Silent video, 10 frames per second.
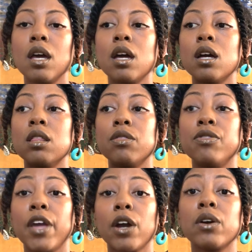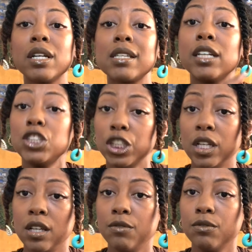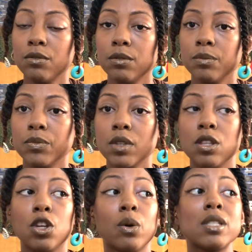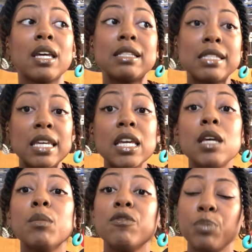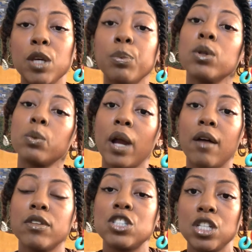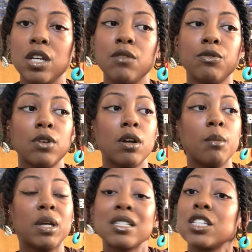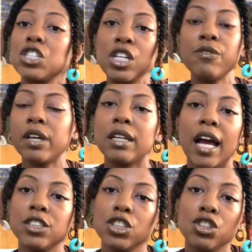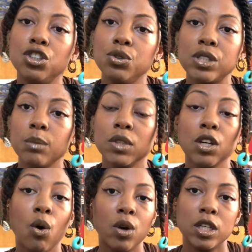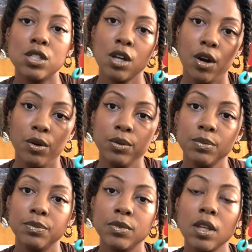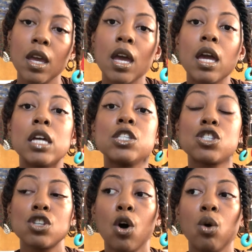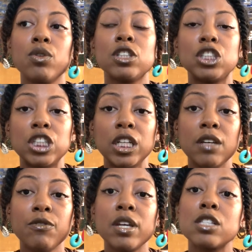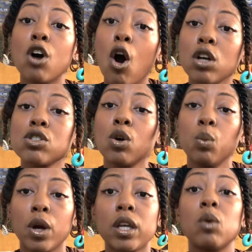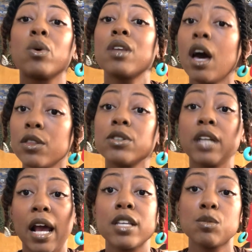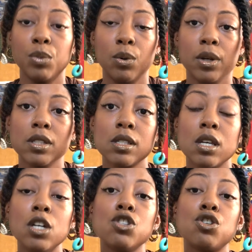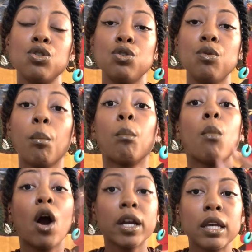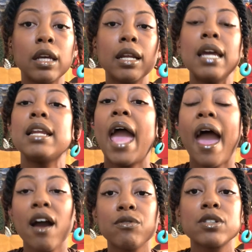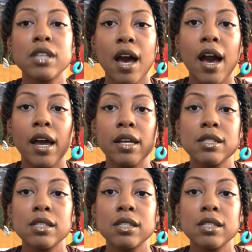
There is a chief, there is a team of people around the chief, because the chief cannot just do something on his own. And so the chief is also working with other diasporans to market and advertise